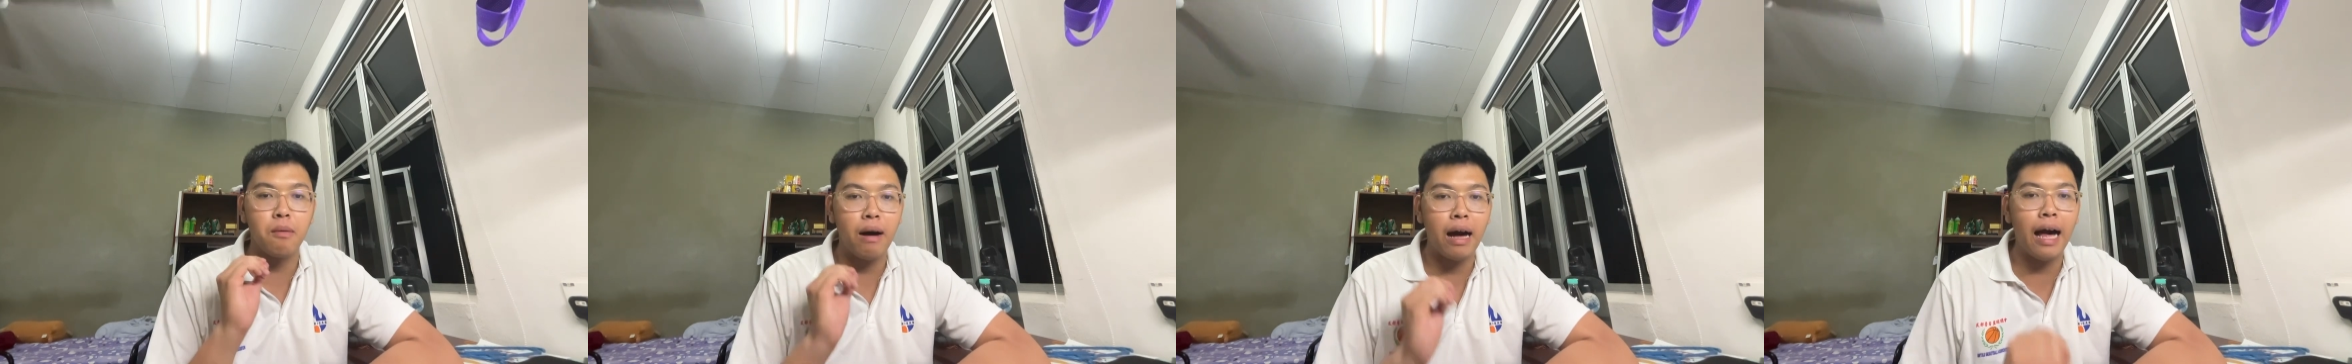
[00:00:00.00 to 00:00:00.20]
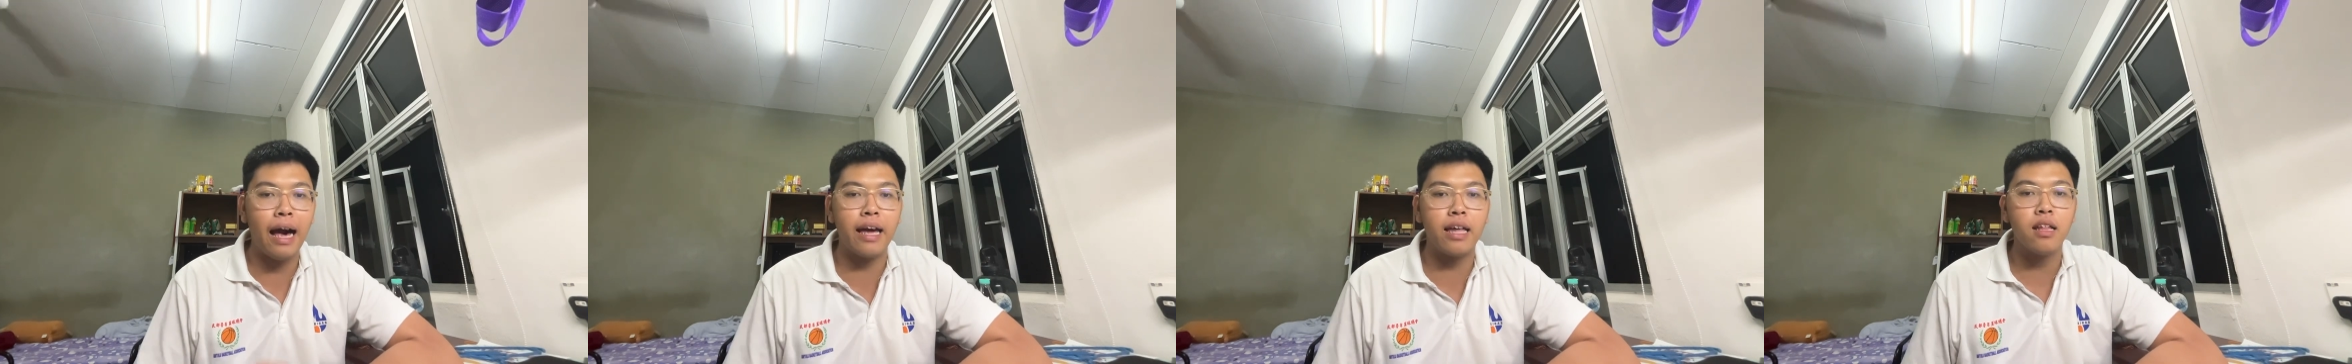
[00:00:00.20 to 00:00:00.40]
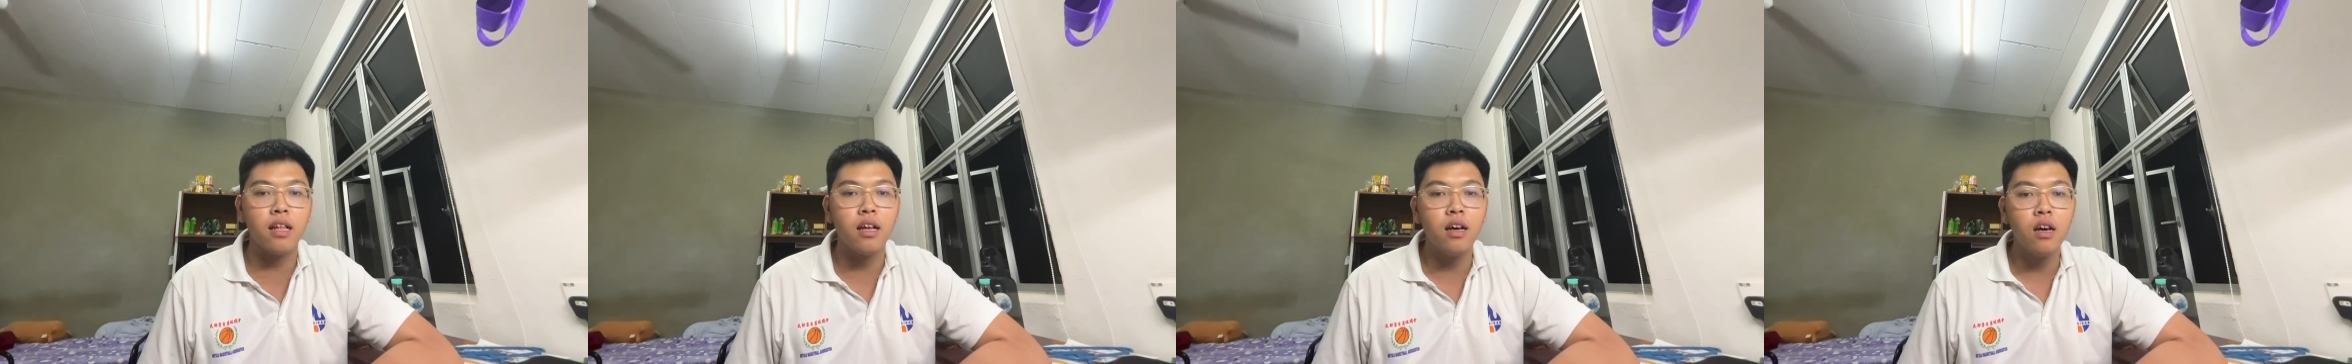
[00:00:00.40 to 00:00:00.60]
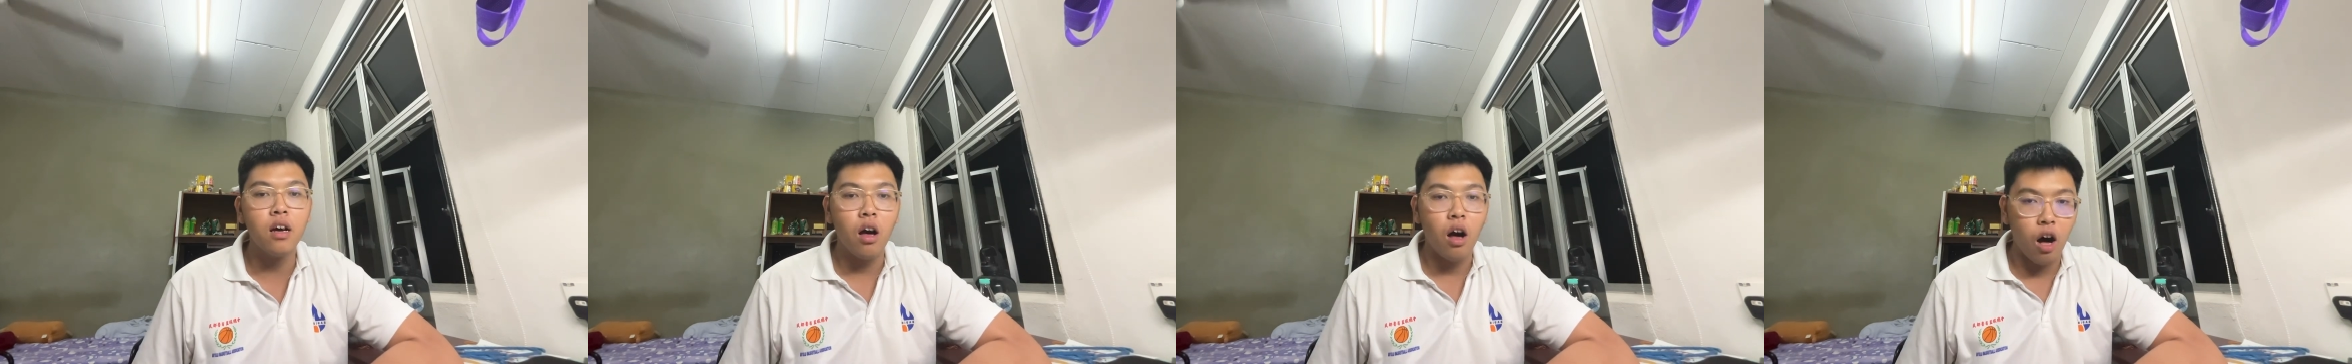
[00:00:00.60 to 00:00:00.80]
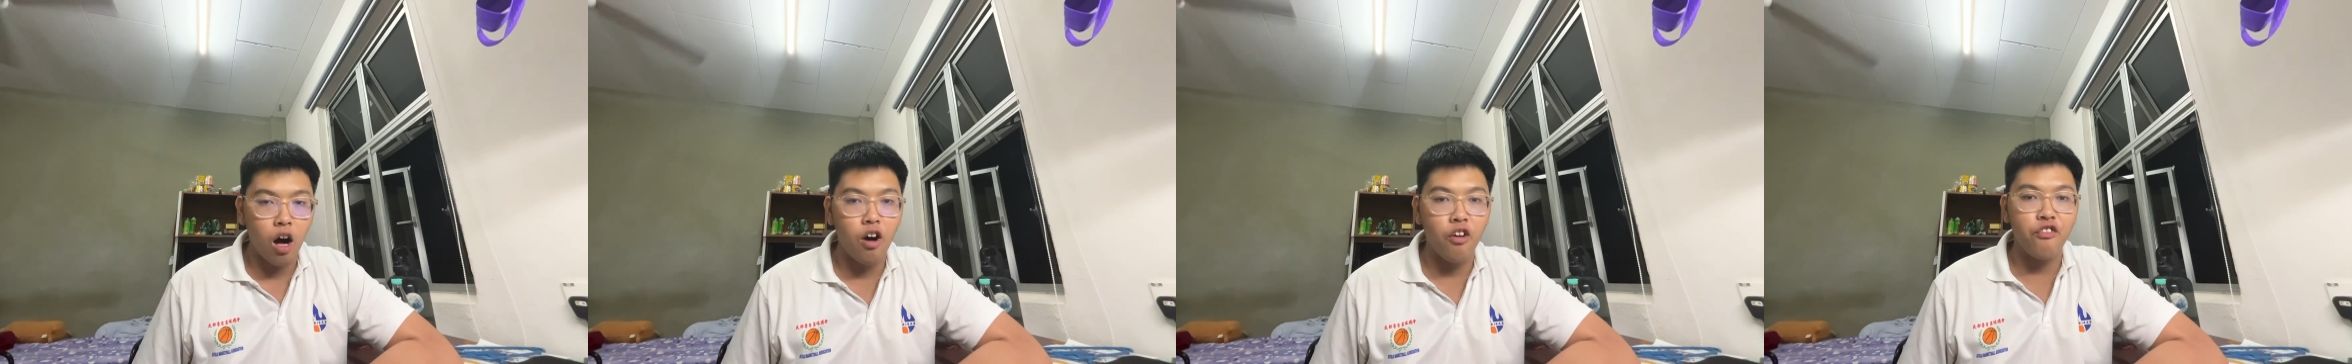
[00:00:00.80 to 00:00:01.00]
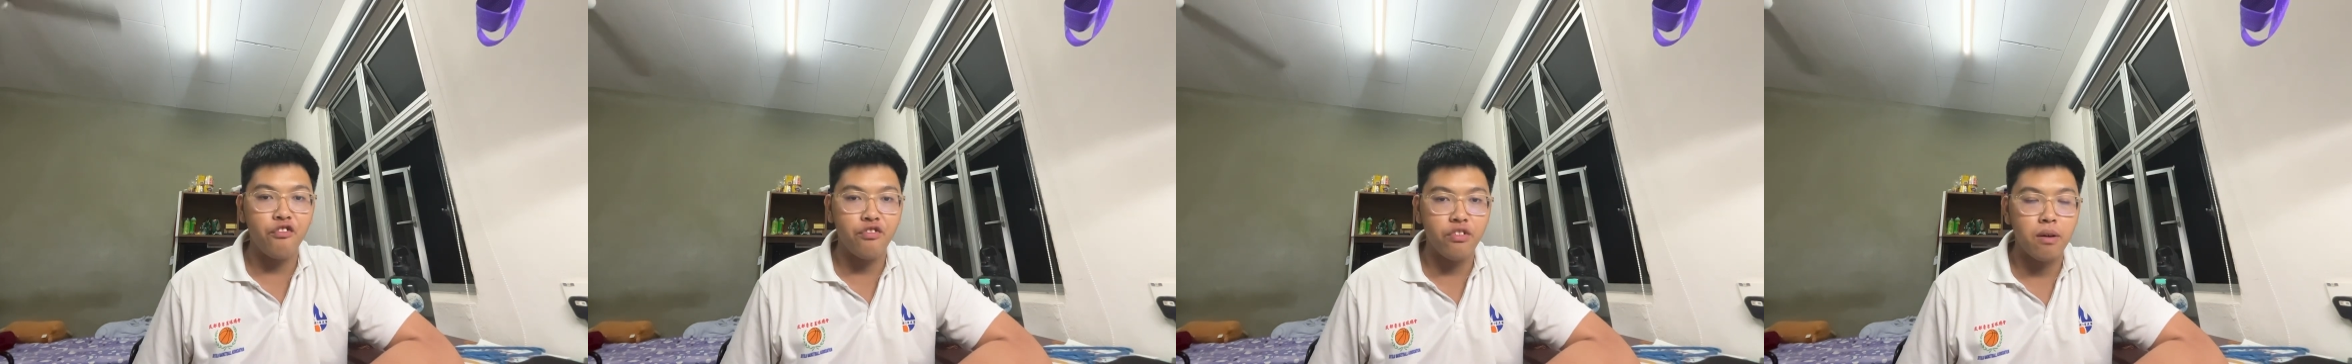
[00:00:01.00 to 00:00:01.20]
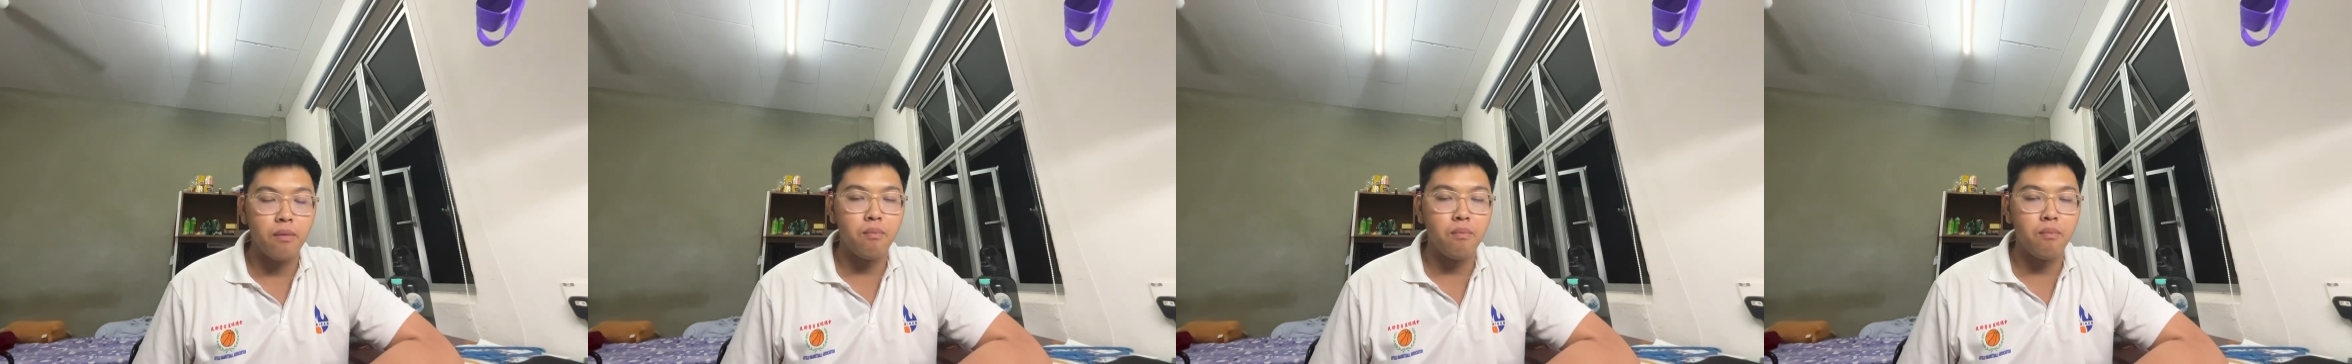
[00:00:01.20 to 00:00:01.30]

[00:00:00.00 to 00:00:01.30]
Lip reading: height of